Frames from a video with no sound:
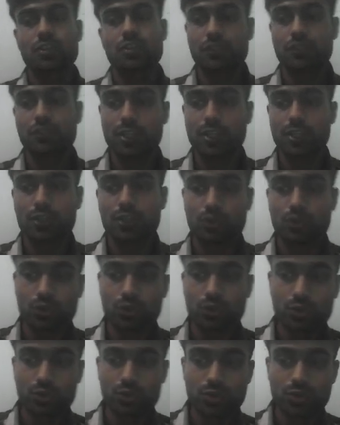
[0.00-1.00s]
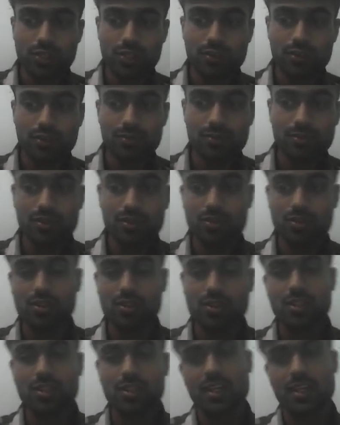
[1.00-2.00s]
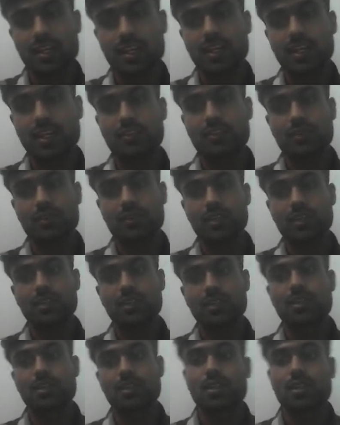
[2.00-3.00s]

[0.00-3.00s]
if you are new to DevOps or already familiar,